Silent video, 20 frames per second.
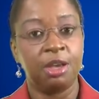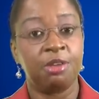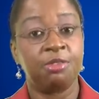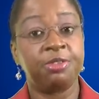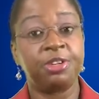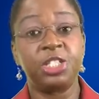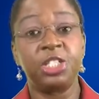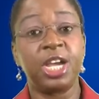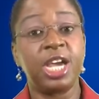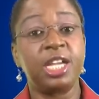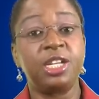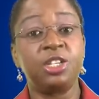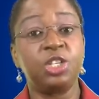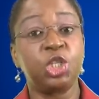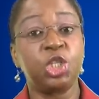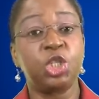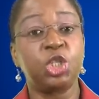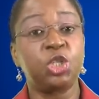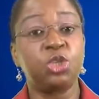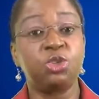
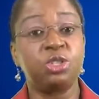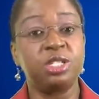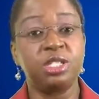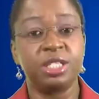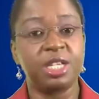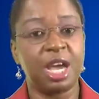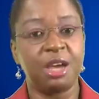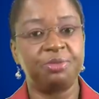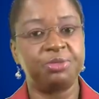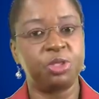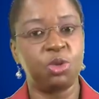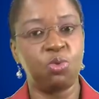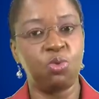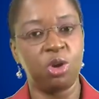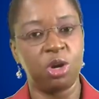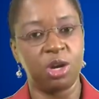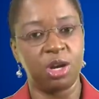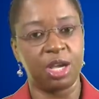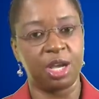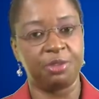Vaginas shouldn't have to
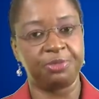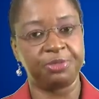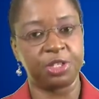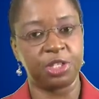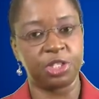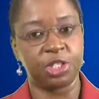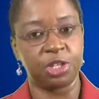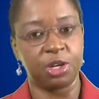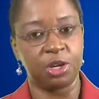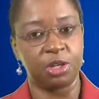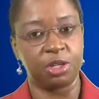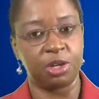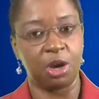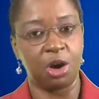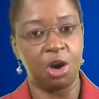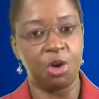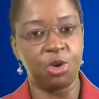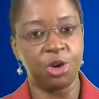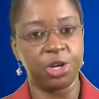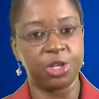work after certain
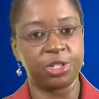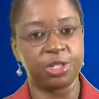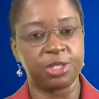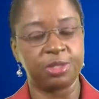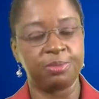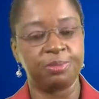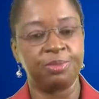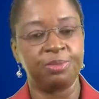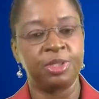hours.